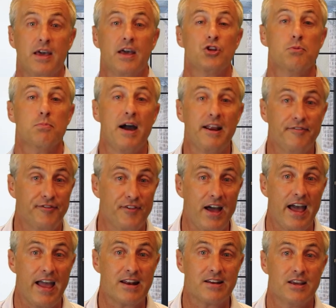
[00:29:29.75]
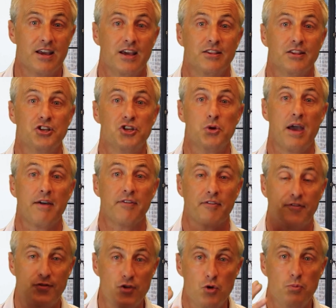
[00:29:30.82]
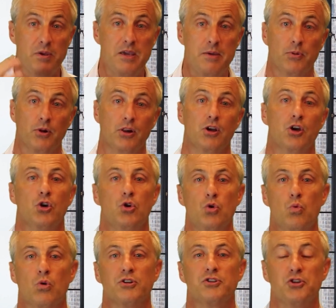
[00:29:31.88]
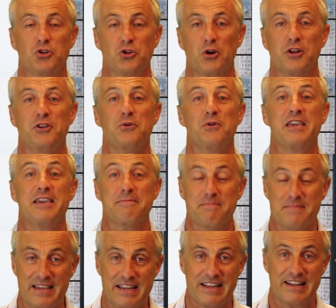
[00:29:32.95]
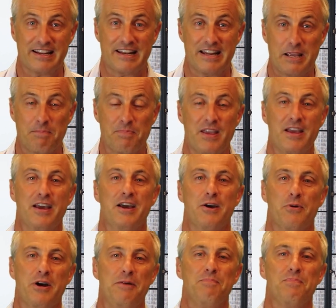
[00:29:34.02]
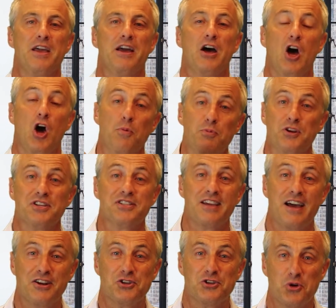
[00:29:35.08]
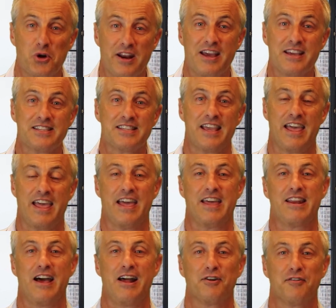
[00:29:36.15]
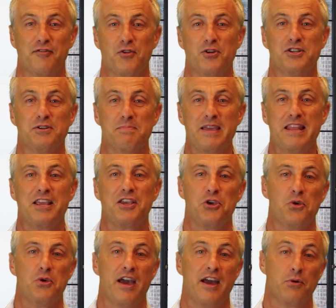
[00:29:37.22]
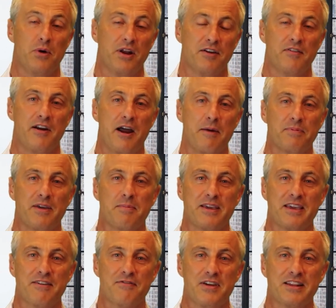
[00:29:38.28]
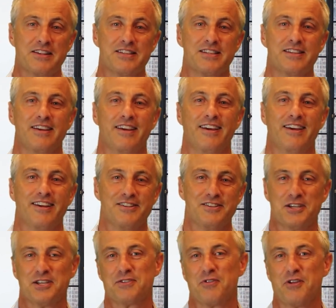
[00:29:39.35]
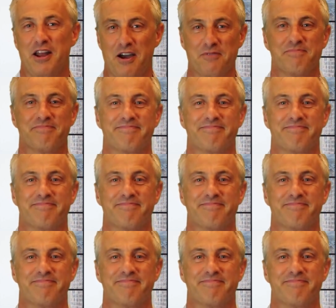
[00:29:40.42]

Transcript: And you might find that you have a few people who want to join you immediately. Well, I hope you decide to join us, and I look forward to meeting you at one of our upcoming events. Cheers for now.